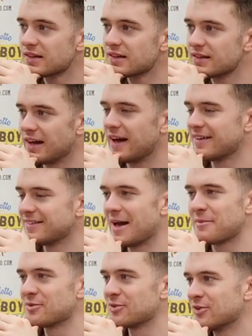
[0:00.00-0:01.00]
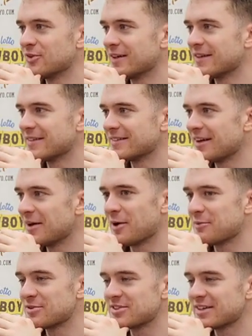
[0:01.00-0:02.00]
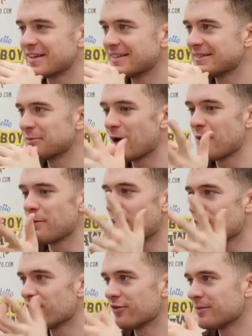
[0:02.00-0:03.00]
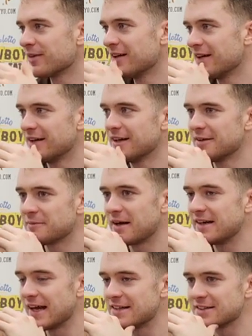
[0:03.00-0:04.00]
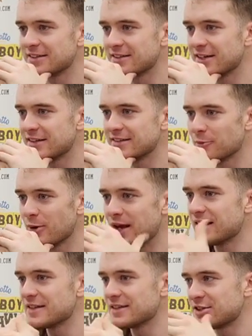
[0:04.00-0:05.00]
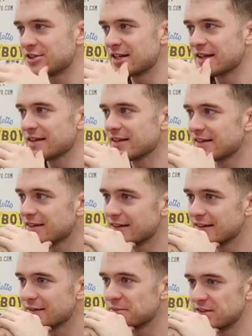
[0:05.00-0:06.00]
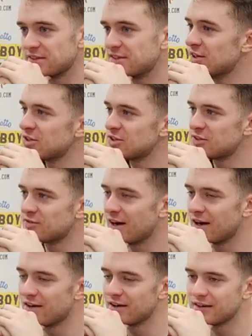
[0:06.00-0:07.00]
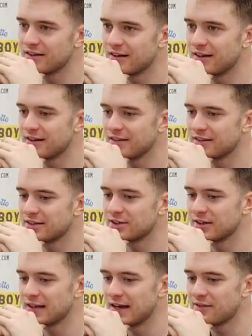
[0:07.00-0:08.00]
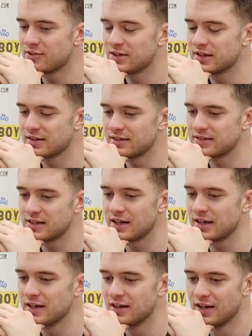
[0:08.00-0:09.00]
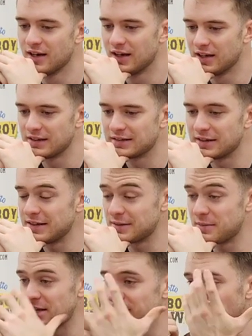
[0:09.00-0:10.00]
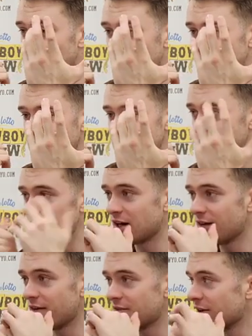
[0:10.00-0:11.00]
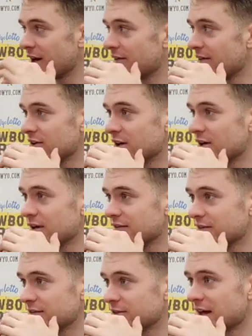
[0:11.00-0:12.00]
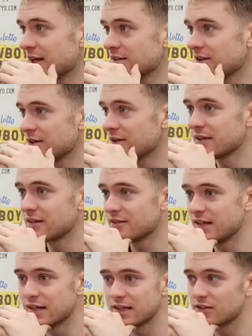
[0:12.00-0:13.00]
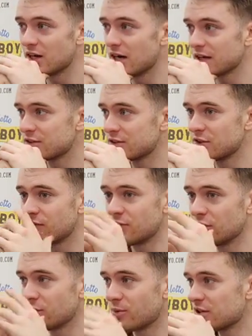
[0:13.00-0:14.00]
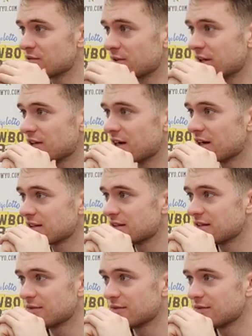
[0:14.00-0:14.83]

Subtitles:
Yeah, absolutely, 100%. Probably both of them. Yeah. My dad's a way less energetic, but still just as fiery and get after it. And Sonny, he's the best motivational speaker I've ever heard. You guys know he can talk. There's no filler words when he talks.